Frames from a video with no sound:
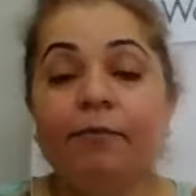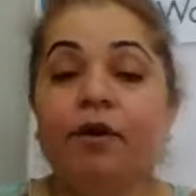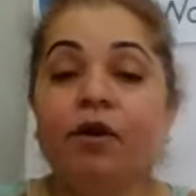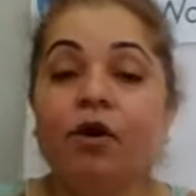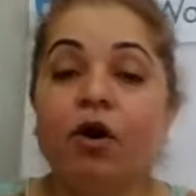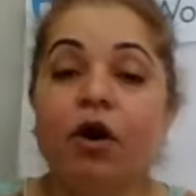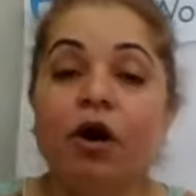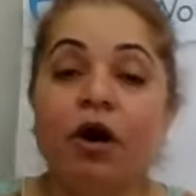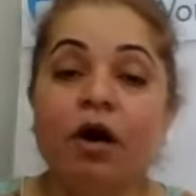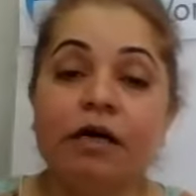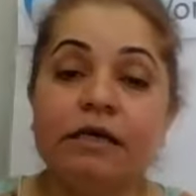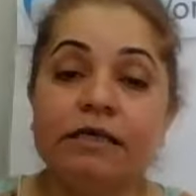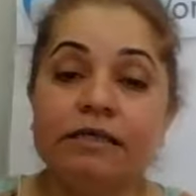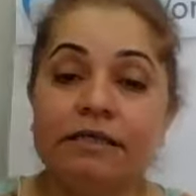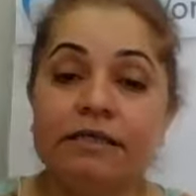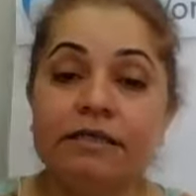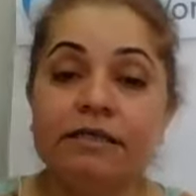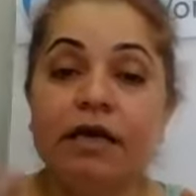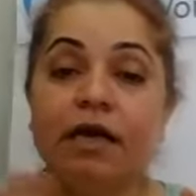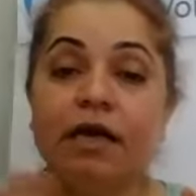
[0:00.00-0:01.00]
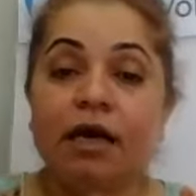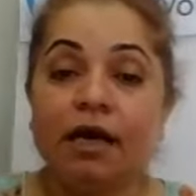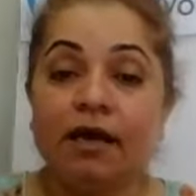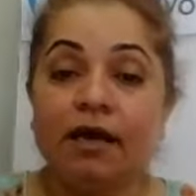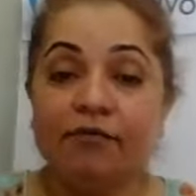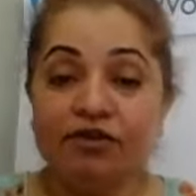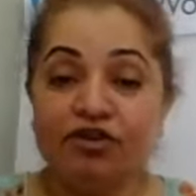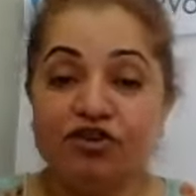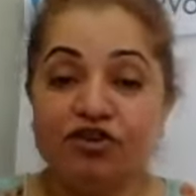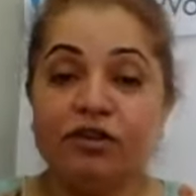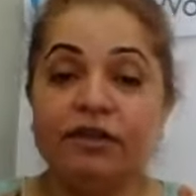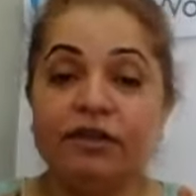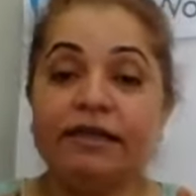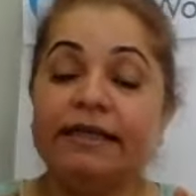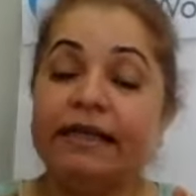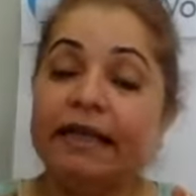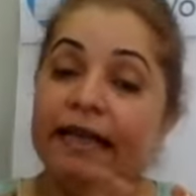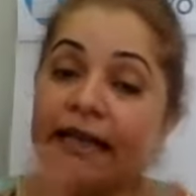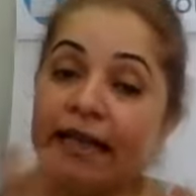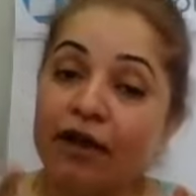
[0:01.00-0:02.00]
because eventually,
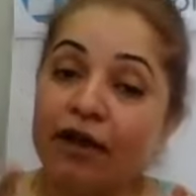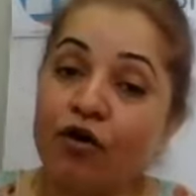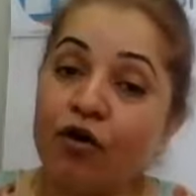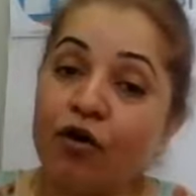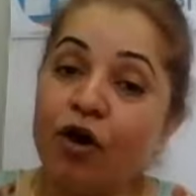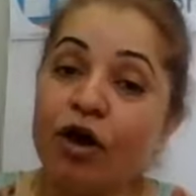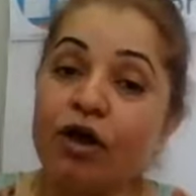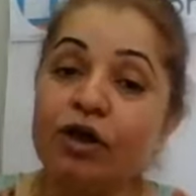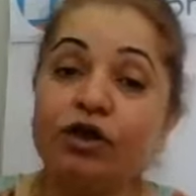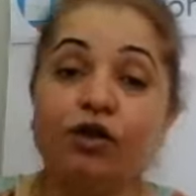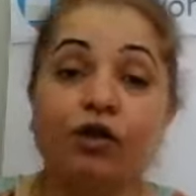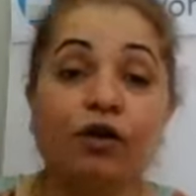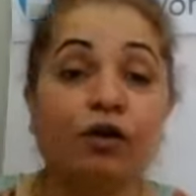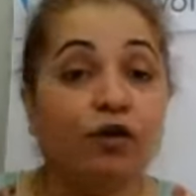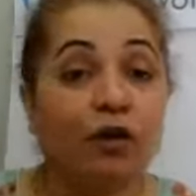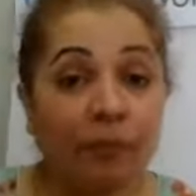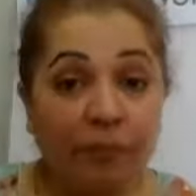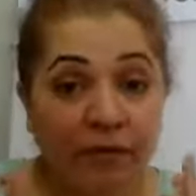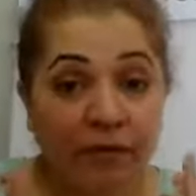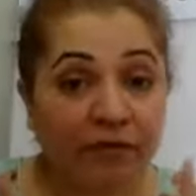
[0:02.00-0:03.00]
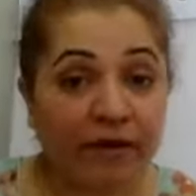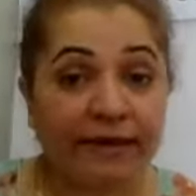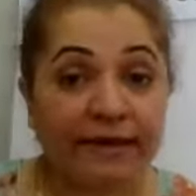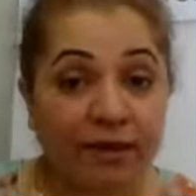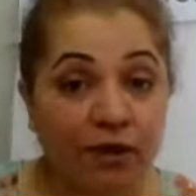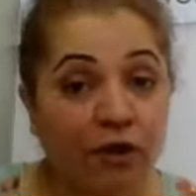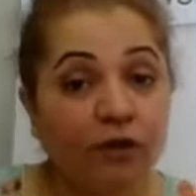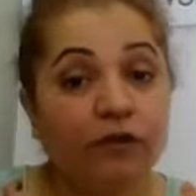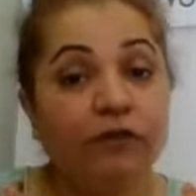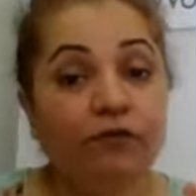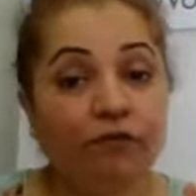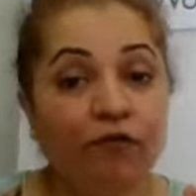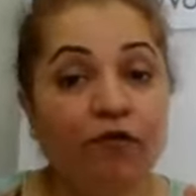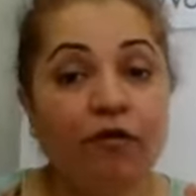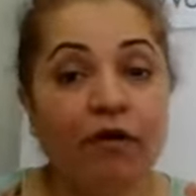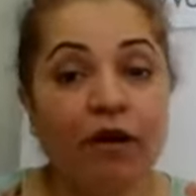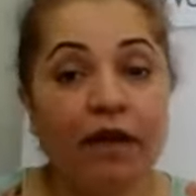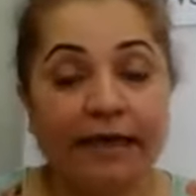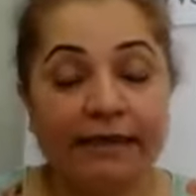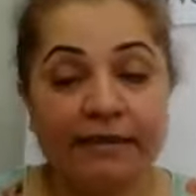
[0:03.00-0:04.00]
then later on, you'll not be writing on the
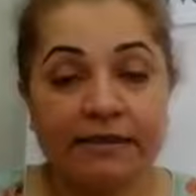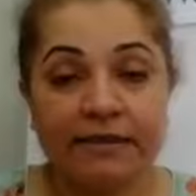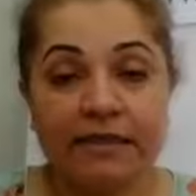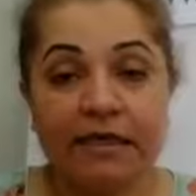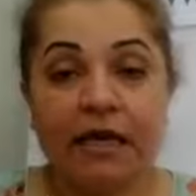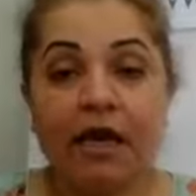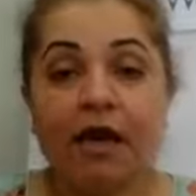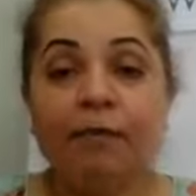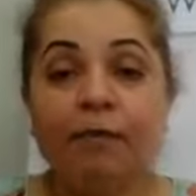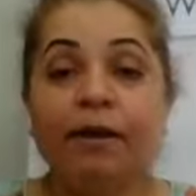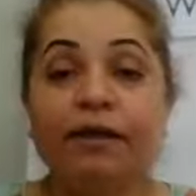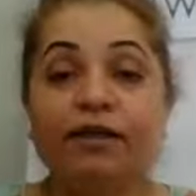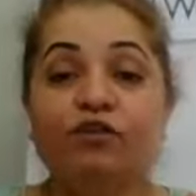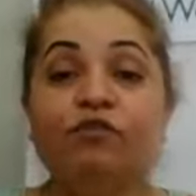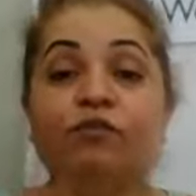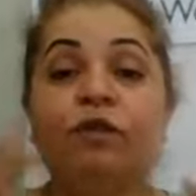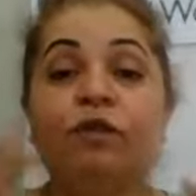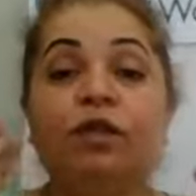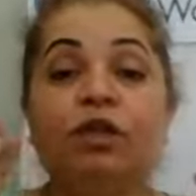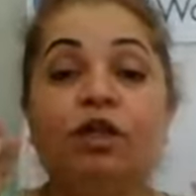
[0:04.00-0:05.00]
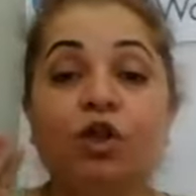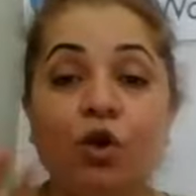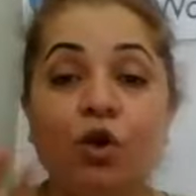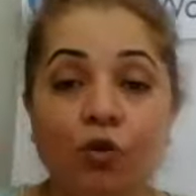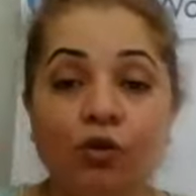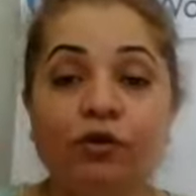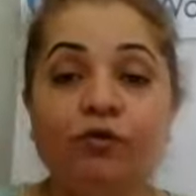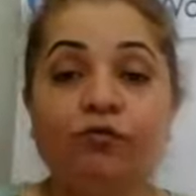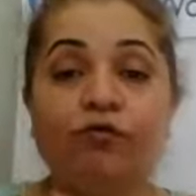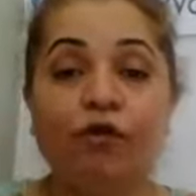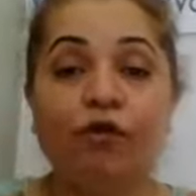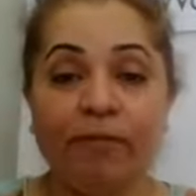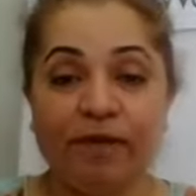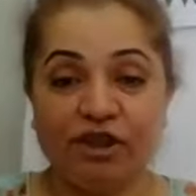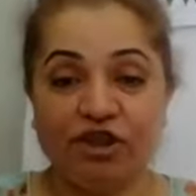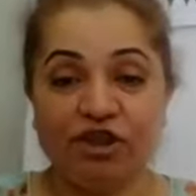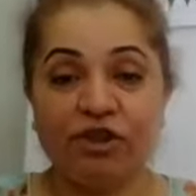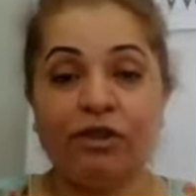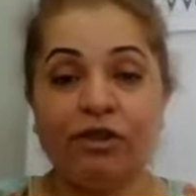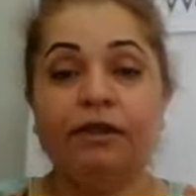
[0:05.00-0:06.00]
four lines, but you will know the
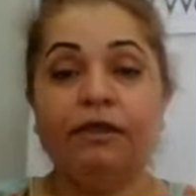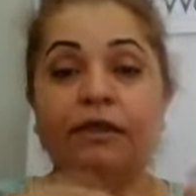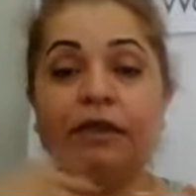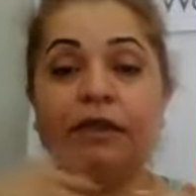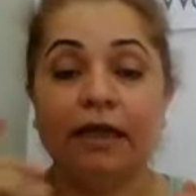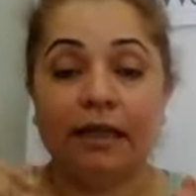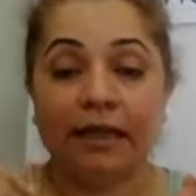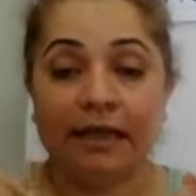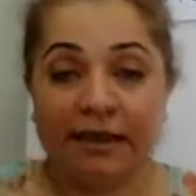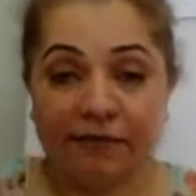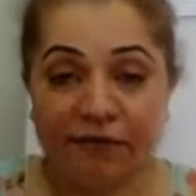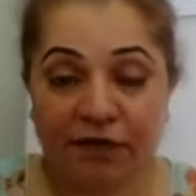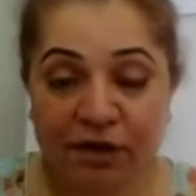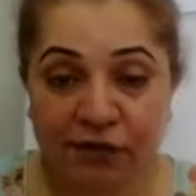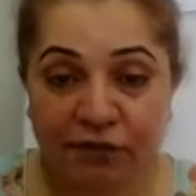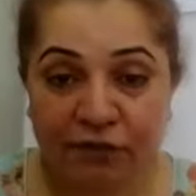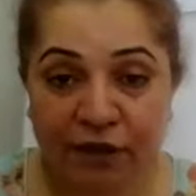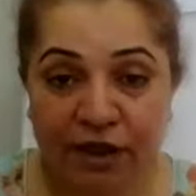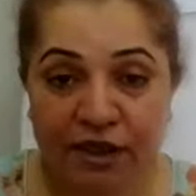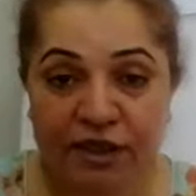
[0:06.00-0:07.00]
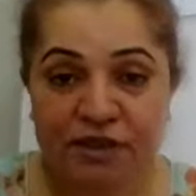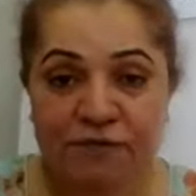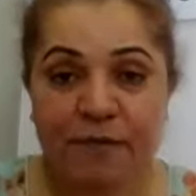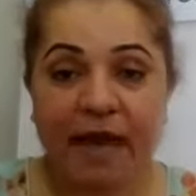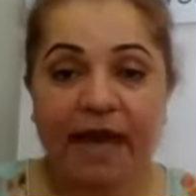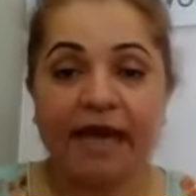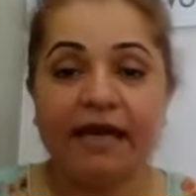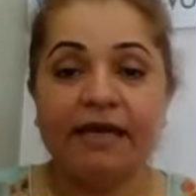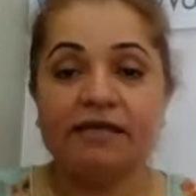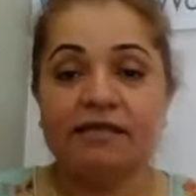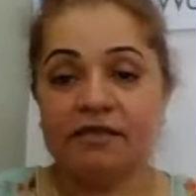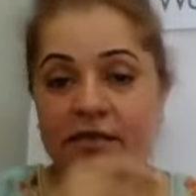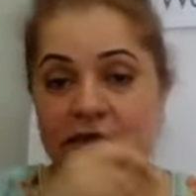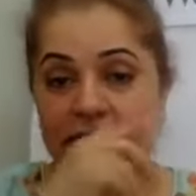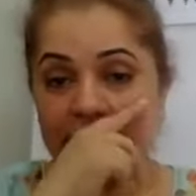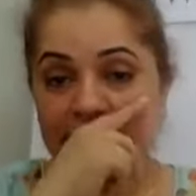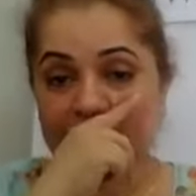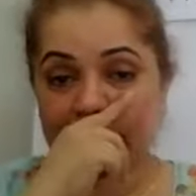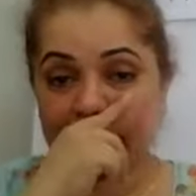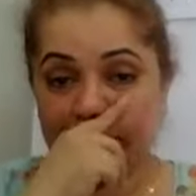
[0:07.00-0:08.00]
formation, leaving the finger space
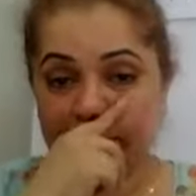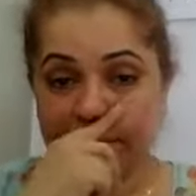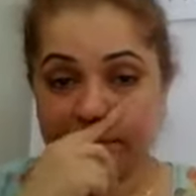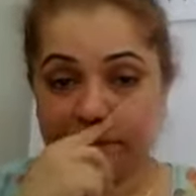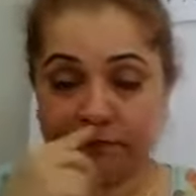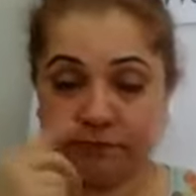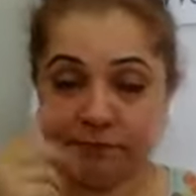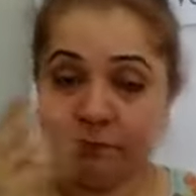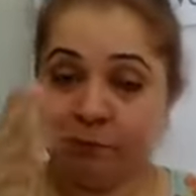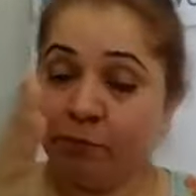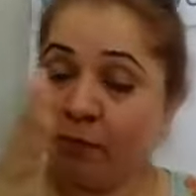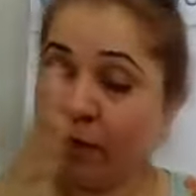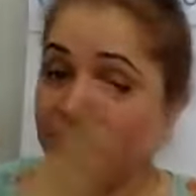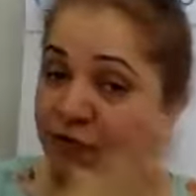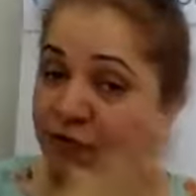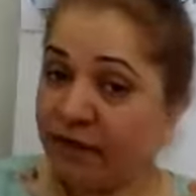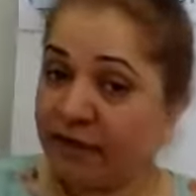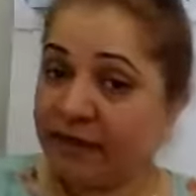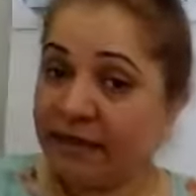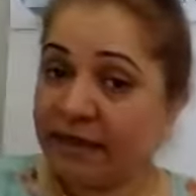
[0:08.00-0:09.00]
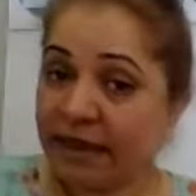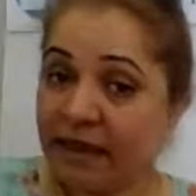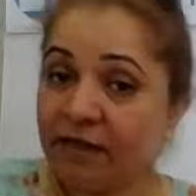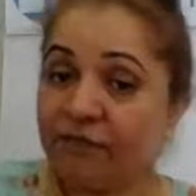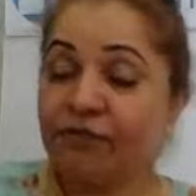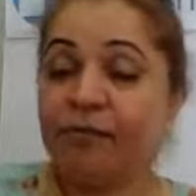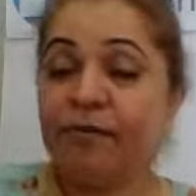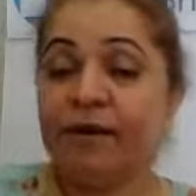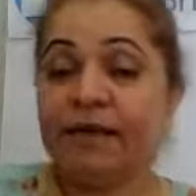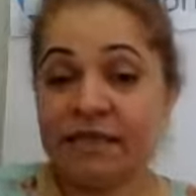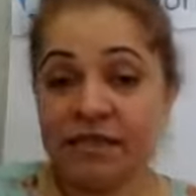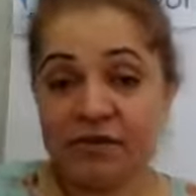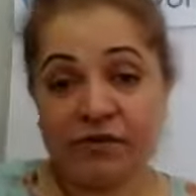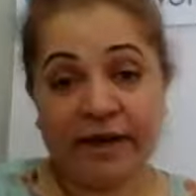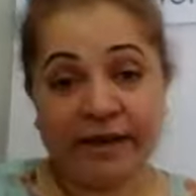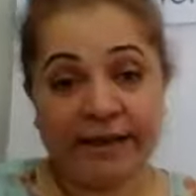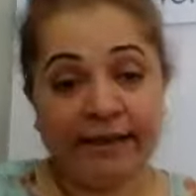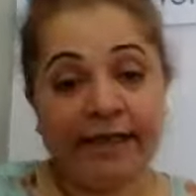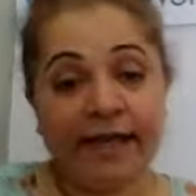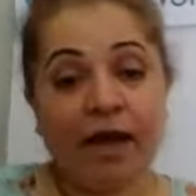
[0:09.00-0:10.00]
between the alphabets
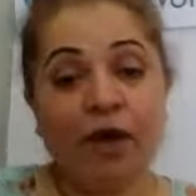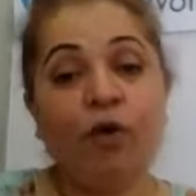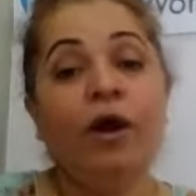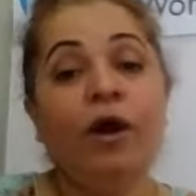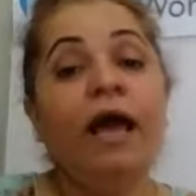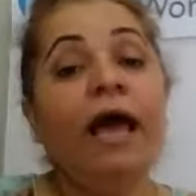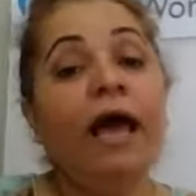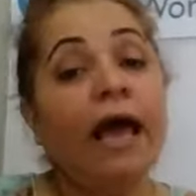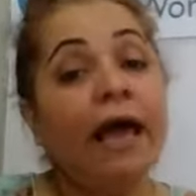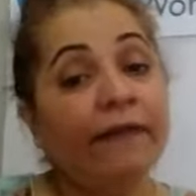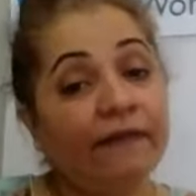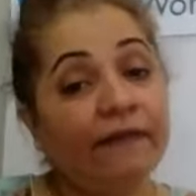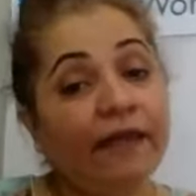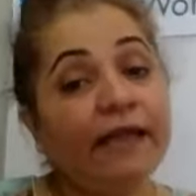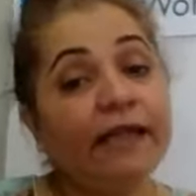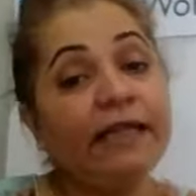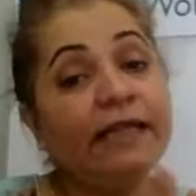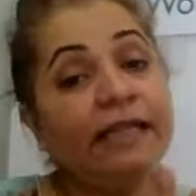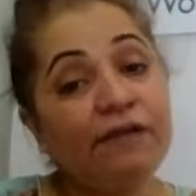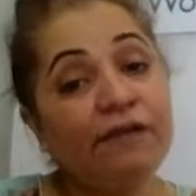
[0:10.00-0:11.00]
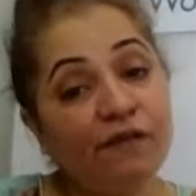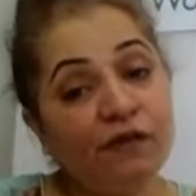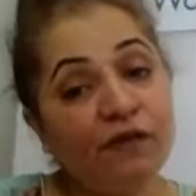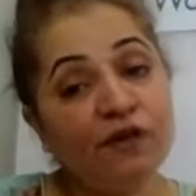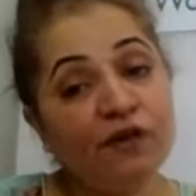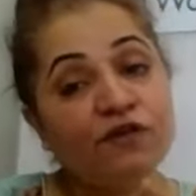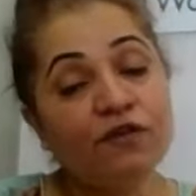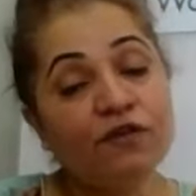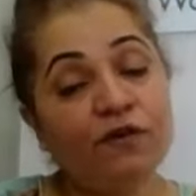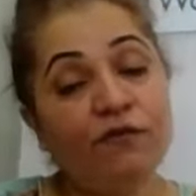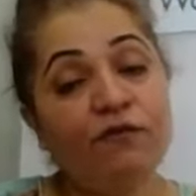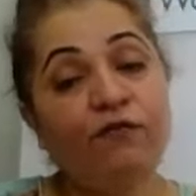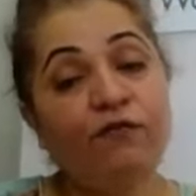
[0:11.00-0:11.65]
right now, and then leaving this